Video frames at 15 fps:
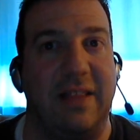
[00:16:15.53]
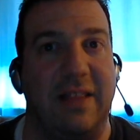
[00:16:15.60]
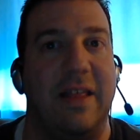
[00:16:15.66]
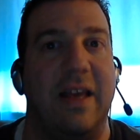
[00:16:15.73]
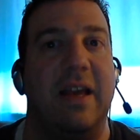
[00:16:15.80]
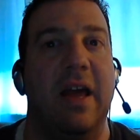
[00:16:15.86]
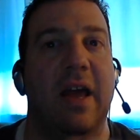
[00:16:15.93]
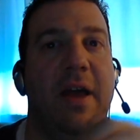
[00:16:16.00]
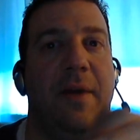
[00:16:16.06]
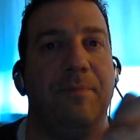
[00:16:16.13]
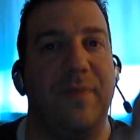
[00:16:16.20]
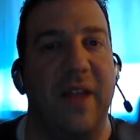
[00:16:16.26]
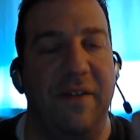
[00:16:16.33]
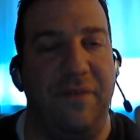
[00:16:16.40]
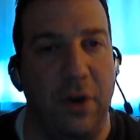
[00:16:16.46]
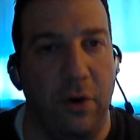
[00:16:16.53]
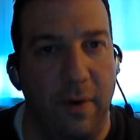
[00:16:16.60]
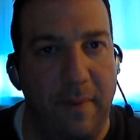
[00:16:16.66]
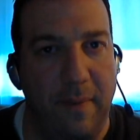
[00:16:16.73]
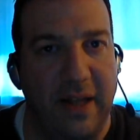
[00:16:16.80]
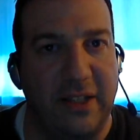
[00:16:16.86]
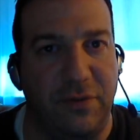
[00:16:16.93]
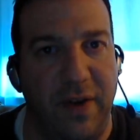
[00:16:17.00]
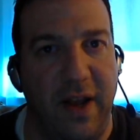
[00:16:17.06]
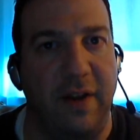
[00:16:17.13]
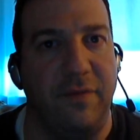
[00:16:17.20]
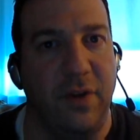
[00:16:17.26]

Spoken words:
I think if you're a Mets fan,